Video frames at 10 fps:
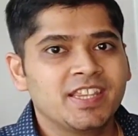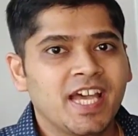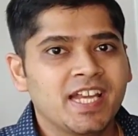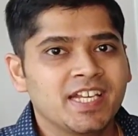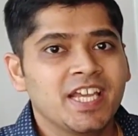
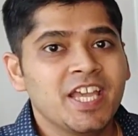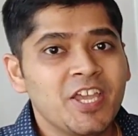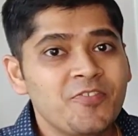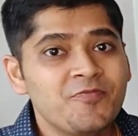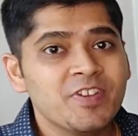that
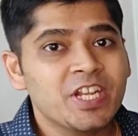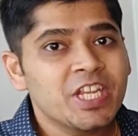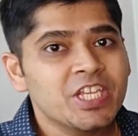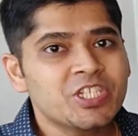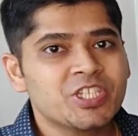if we
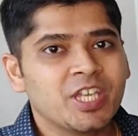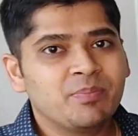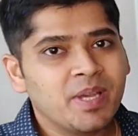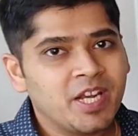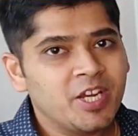reached
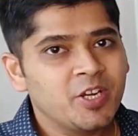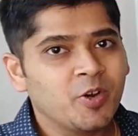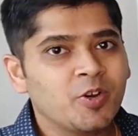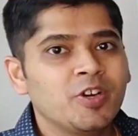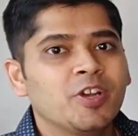the parent
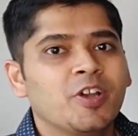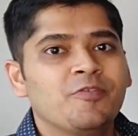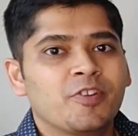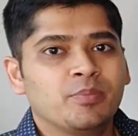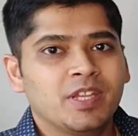node
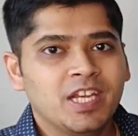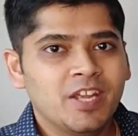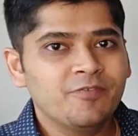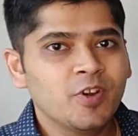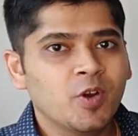from the
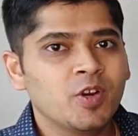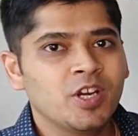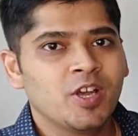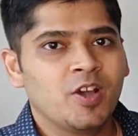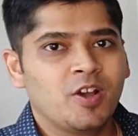left
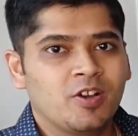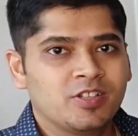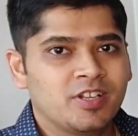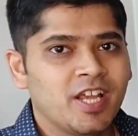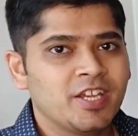node or
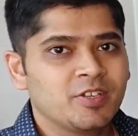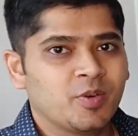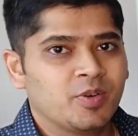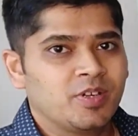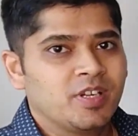the right
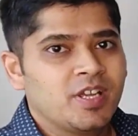node.